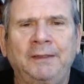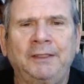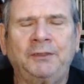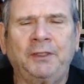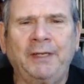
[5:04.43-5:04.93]

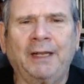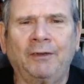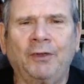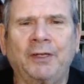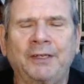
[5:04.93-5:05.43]
you should take a
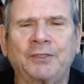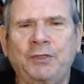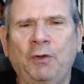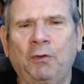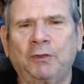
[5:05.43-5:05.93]
look at his
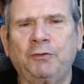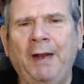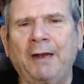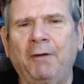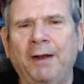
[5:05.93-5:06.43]
total
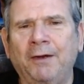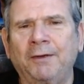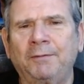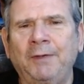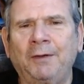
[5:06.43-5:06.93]
track
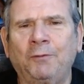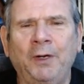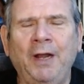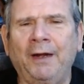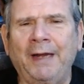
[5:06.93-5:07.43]
record. Now, we're
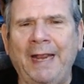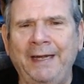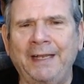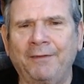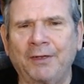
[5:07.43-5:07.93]
not
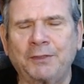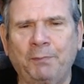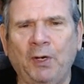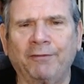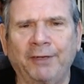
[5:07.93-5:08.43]
any of us
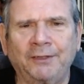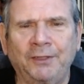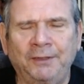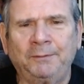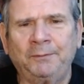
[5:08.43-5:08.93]
perfect
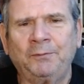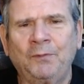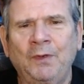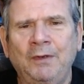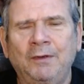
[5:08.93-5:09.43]

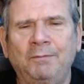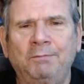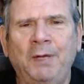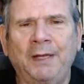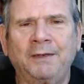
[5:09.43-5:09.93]

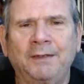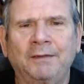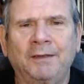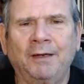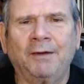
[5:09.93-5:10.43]
but
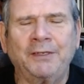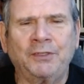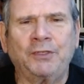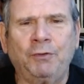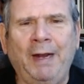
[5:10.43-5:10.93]
there is
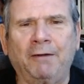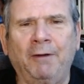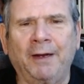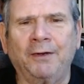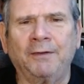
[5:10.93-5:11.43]
a track
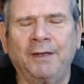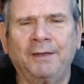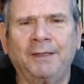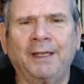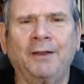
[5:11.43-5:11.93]
record
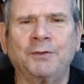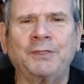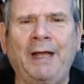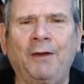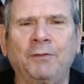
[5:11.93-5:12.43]
that
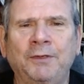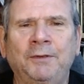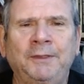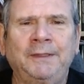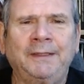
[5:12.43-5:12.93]
goes out,
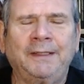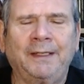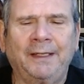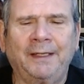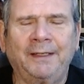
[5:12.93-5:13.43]

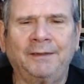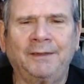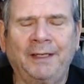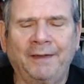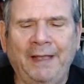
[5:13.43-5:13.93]

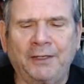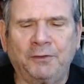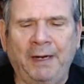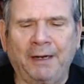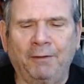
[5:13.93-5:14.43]
and uh, that
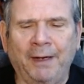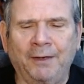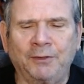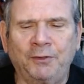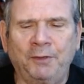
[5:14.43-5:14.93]
track
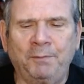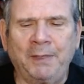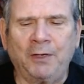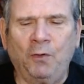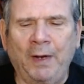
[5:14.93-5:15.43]
record should
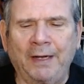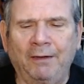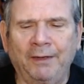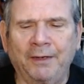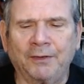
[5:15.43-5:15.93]
be quite
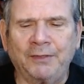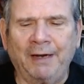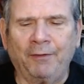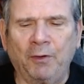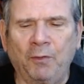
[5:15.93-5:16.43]
clear to
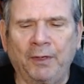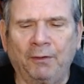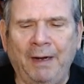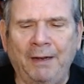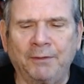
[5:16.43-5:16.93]
everyone
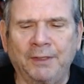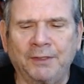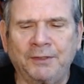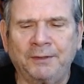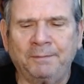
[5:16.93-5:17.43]
around
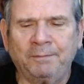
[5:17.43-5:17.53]
us.